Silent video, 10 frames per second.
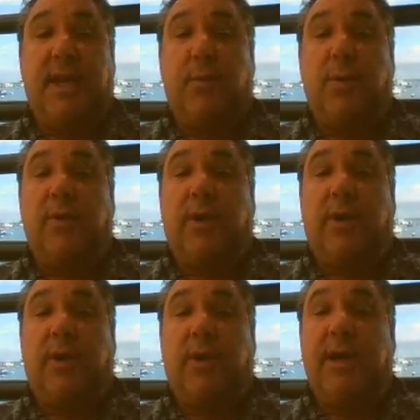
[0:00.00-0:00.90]
and were
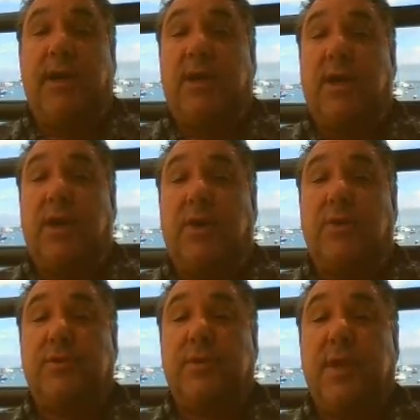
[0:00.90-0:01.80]
later
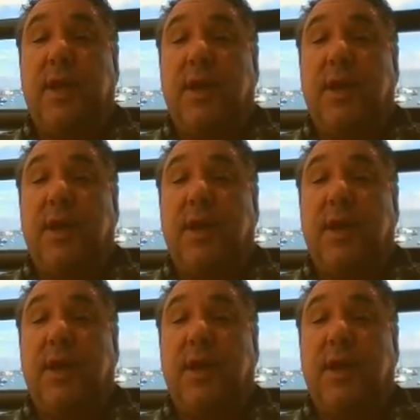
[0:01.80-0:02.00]
closed